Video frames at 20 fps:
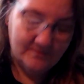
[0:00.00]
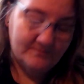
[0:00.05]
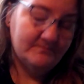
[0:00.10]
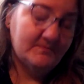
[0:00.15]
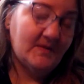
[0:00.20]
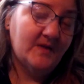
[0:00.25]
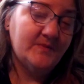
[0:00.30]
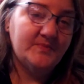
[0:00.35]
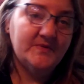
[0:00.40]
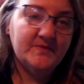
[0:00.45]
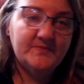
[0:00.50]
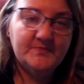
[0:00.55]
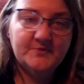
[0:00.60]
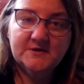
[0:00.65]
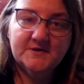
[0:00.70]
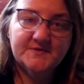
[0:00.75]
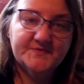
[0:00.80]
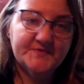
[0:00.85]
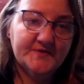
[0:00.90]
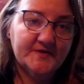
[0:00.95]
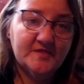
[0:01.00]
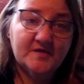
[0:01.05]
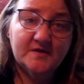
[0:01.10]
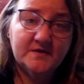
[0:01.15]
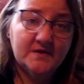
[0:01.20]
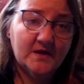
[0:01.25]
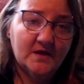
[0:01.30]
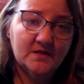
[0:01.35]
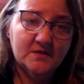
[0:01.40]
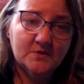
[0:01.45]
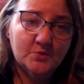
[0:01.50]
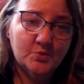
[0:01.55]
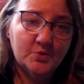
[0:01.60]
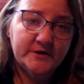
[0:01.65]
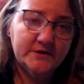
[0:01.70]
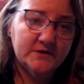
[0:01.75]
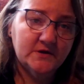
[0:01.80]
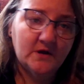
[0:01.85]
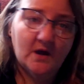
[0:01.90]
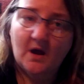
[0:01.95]
Might be because I like
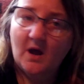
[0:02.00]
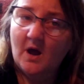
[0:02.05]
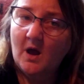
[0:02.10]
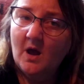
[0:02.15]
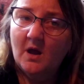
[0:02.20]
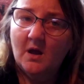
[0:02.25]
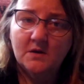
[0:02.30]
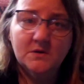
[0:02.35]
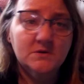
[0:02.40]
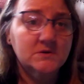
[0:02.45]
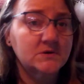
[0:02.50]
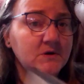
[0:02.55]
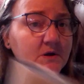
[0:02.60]
Halloween. I don't